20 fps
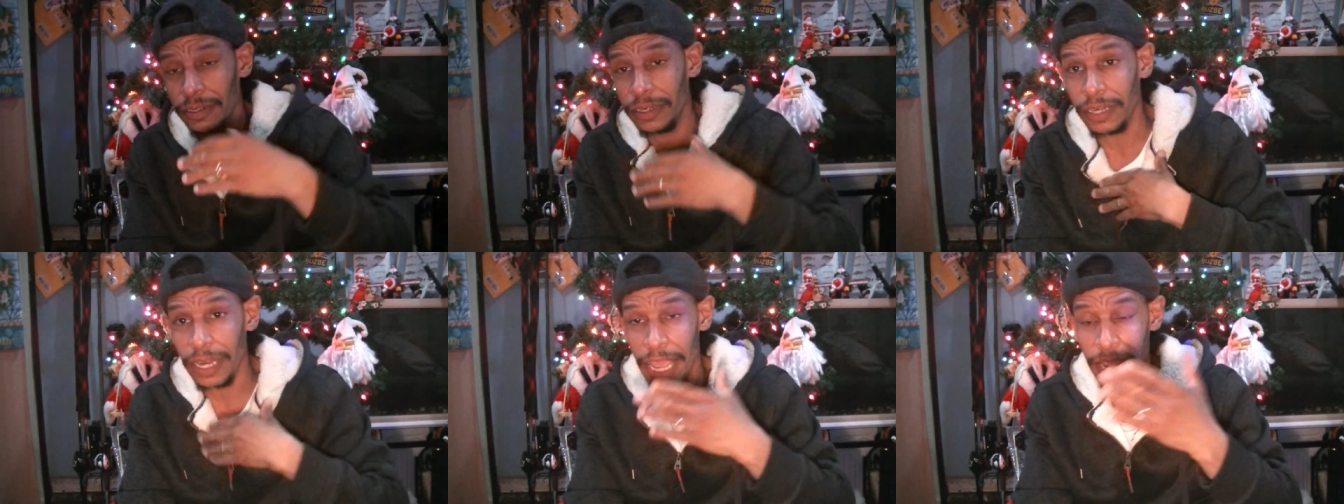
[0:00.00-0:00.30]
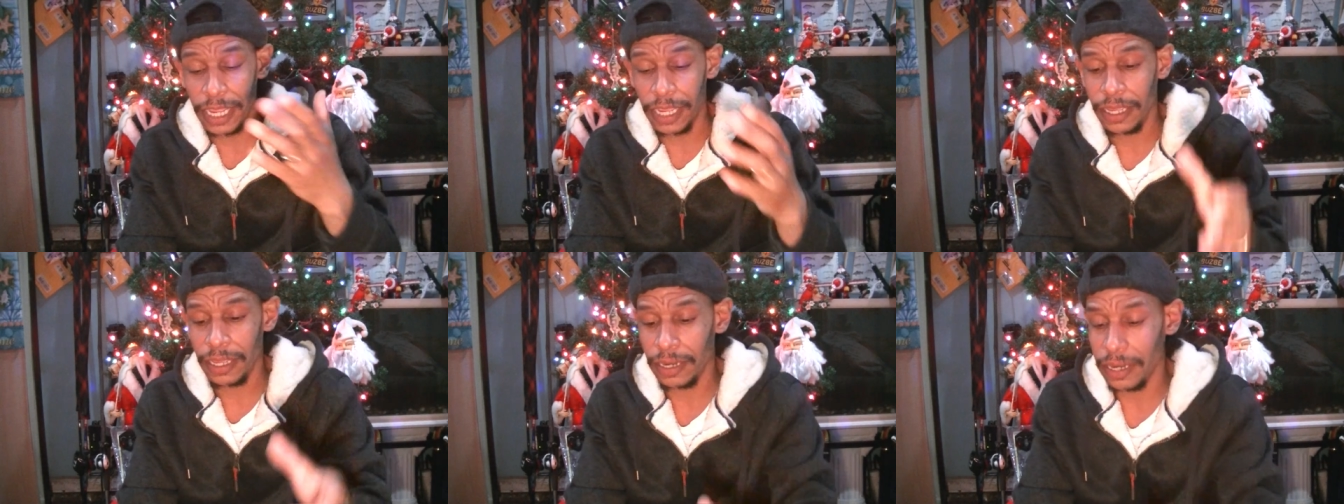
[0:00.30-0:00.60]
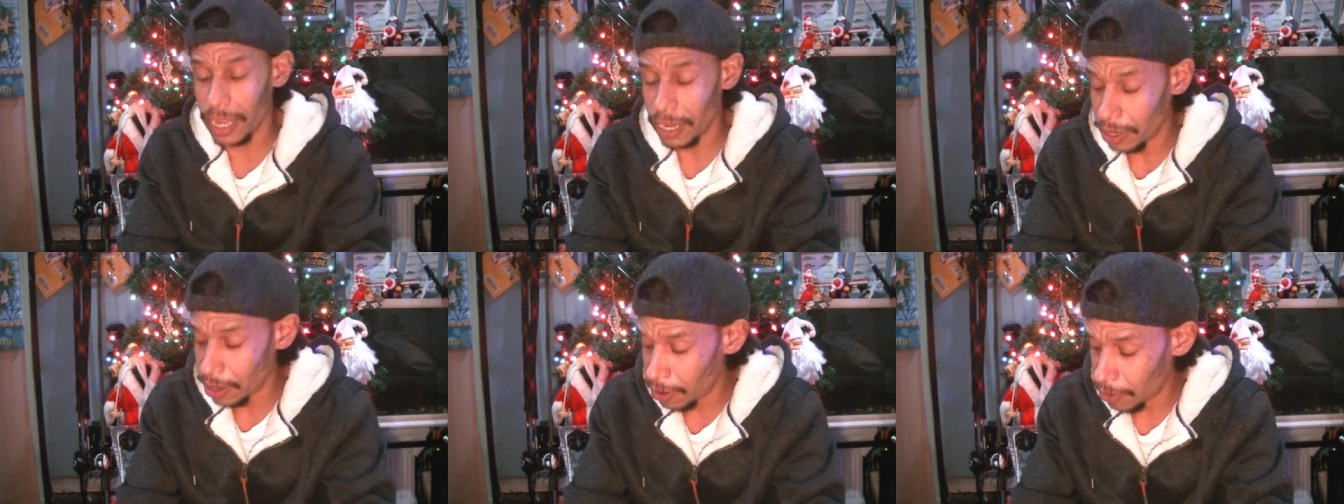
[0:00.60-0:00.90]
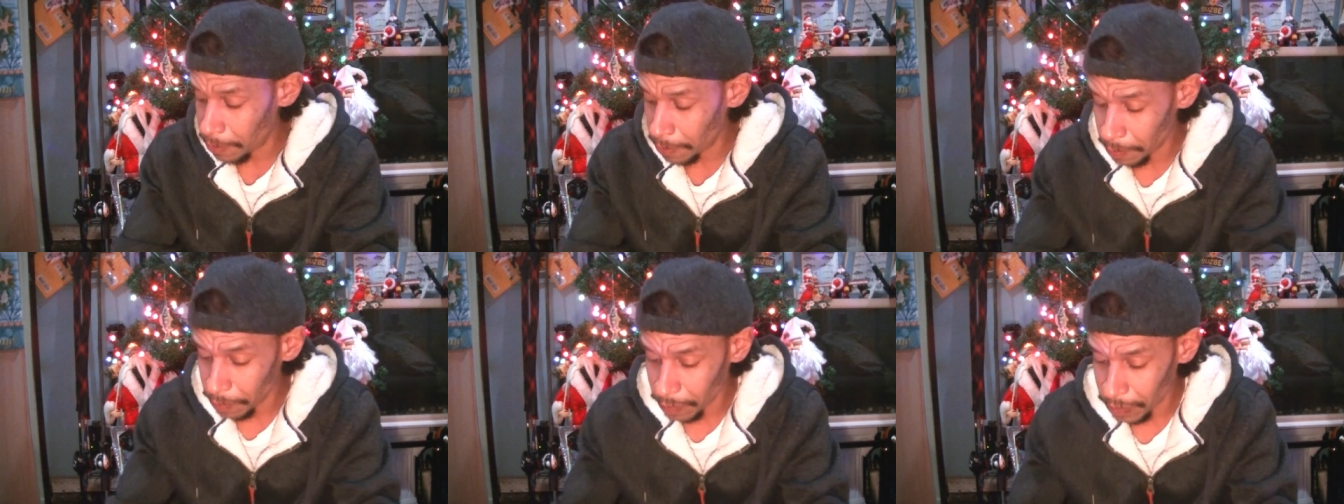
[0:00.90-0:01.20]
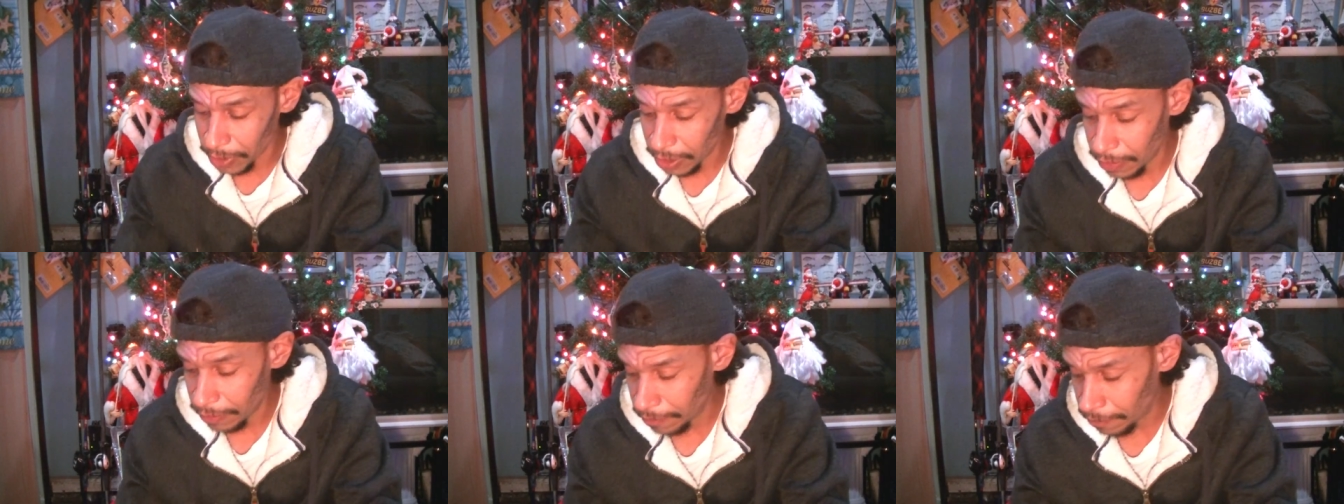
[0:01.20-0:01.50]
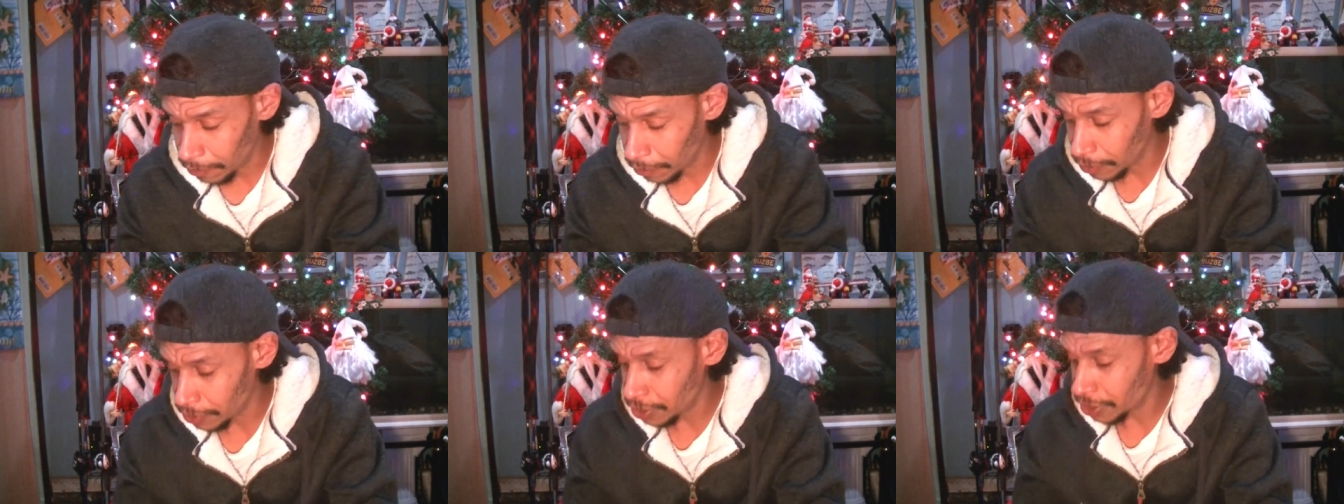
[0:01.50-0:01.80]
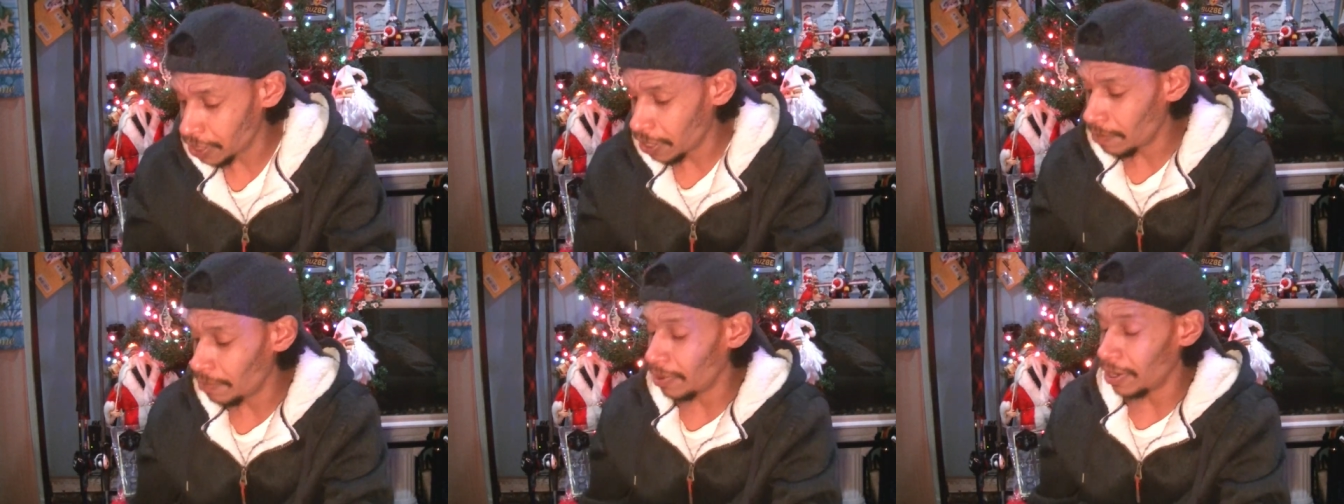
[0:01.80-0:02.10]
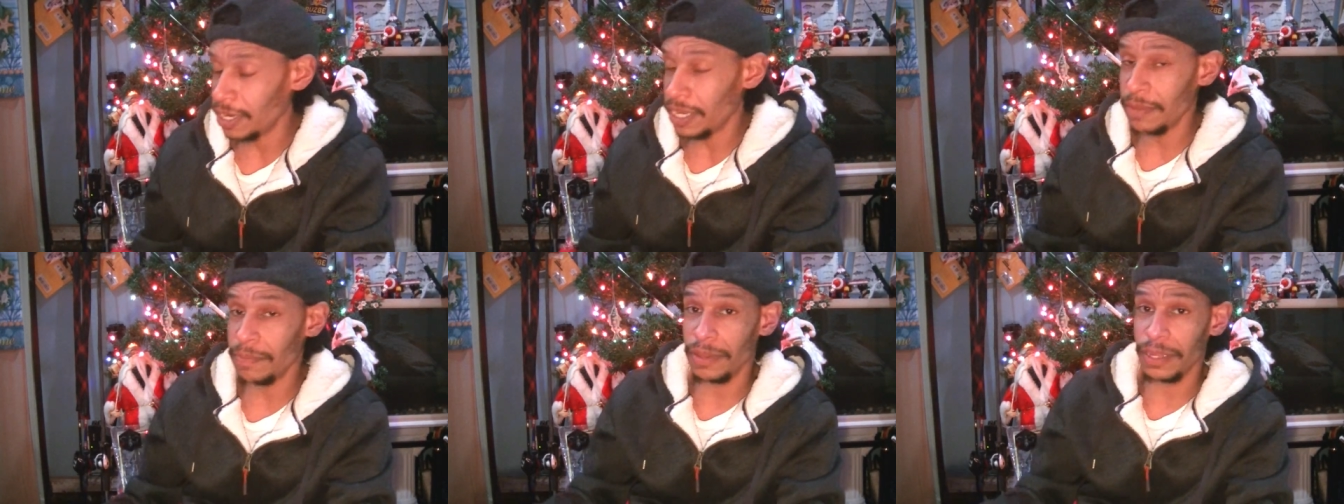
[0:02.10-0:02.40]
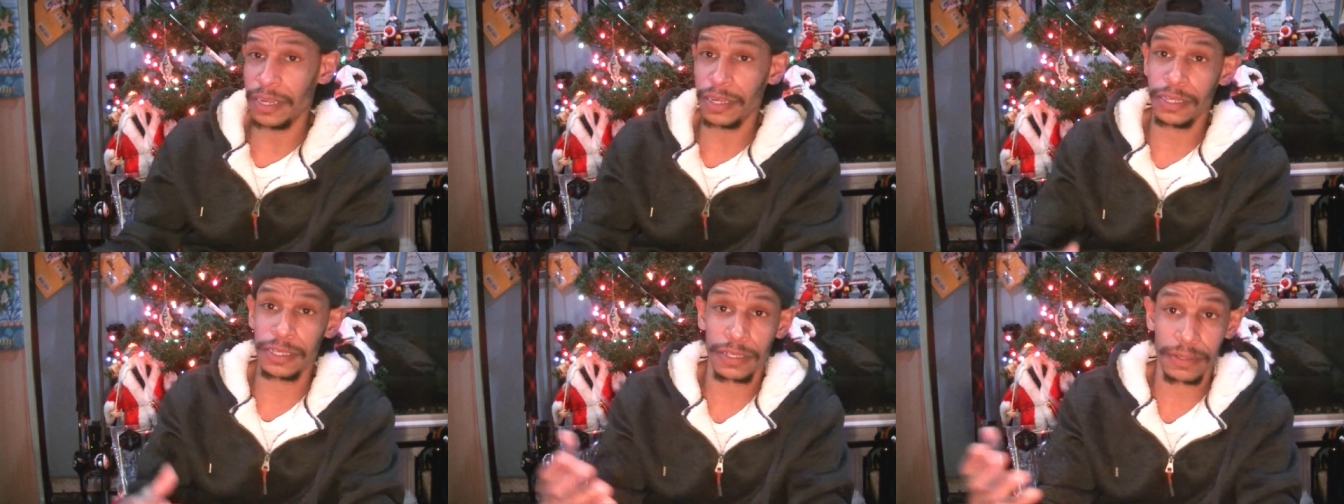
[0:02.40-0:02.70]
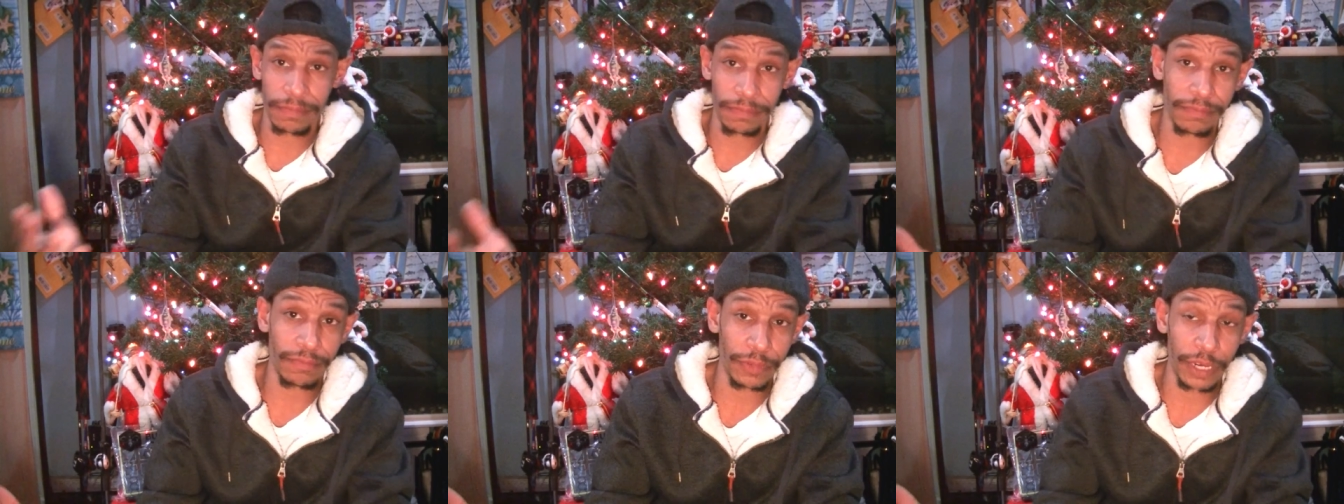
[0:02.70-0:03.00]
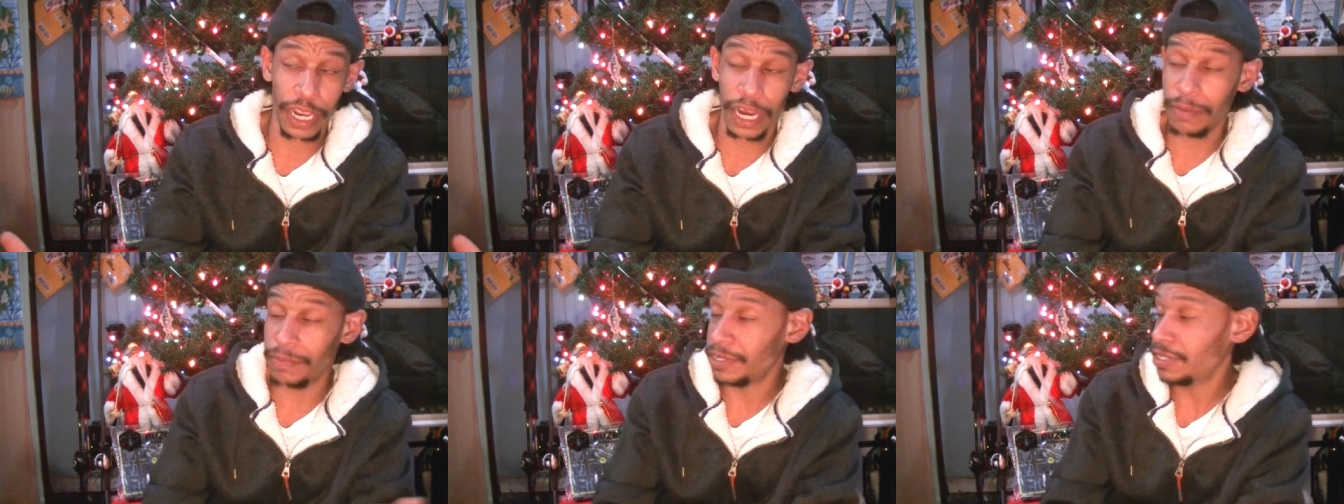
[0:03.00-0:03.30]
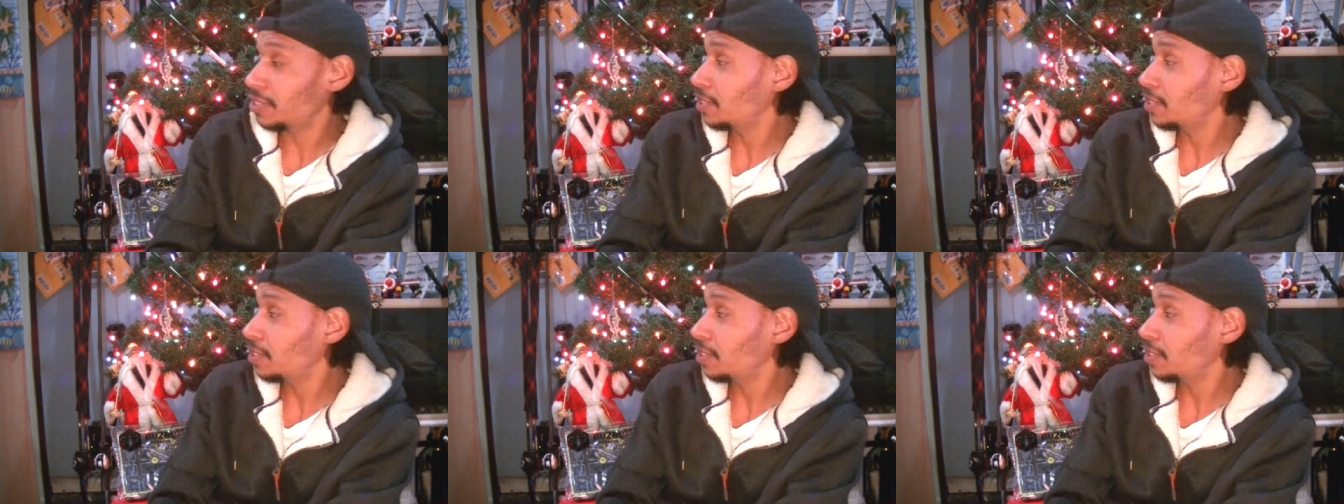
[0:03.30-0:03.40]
neck necko for somebody because we got to be